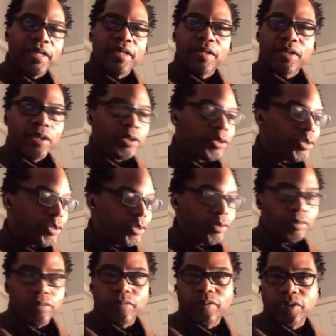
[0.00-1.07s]
anything
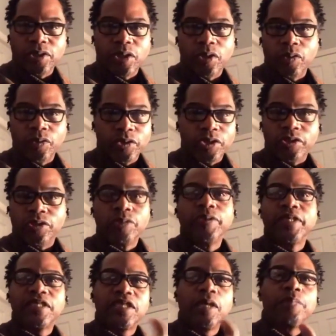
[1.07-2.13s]
new. You're
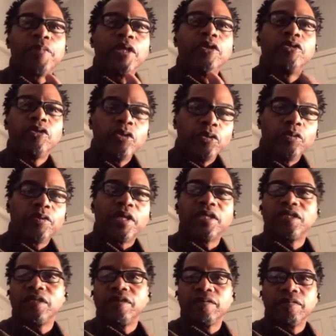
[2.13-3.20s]
doing something new
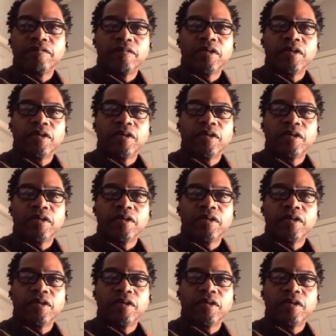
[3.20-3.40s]
that your